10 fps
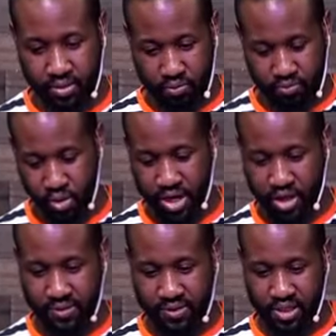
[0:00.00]
from where I
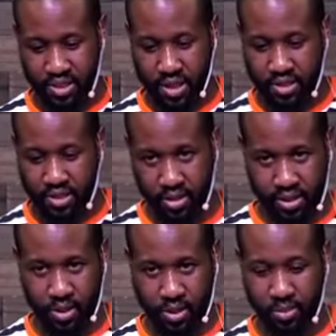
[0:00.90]
should have started to get
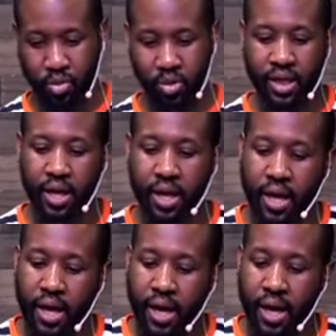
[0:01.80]
to my point.
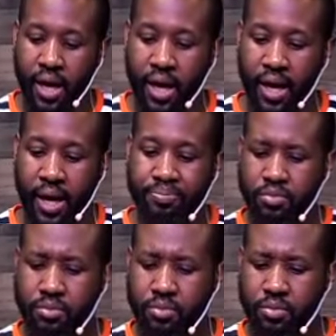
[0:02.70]

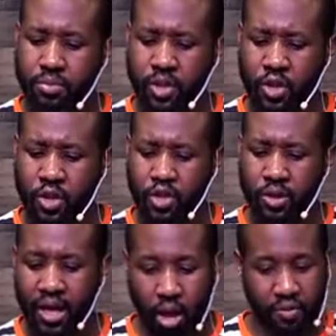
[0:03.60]
So
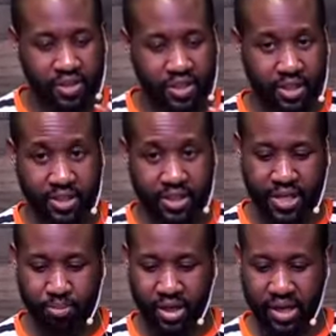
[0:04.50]
all of this is
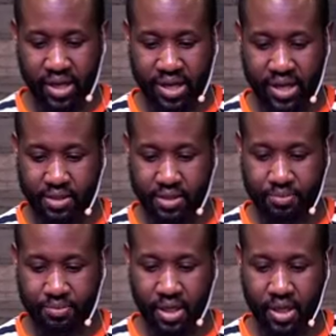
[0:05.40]
taking
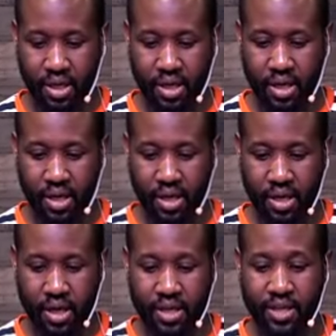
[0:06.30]
place.
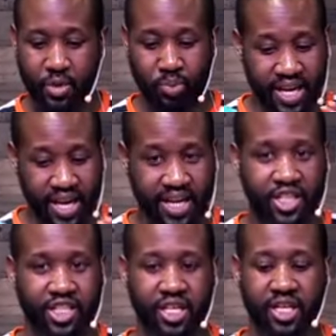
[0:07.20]
There's
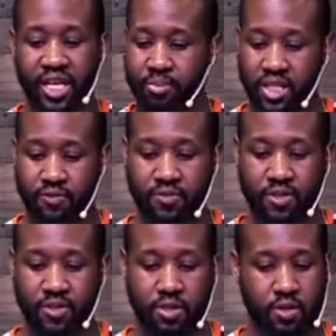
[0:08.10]
protection in the midst of
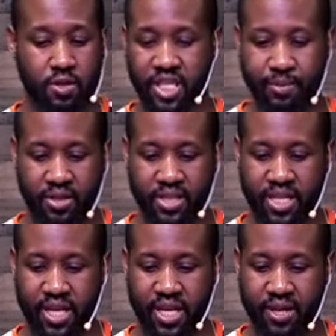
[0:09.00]
the storm in chapter
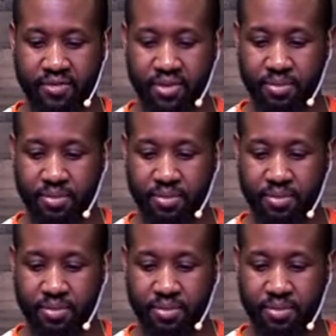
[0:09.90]
7.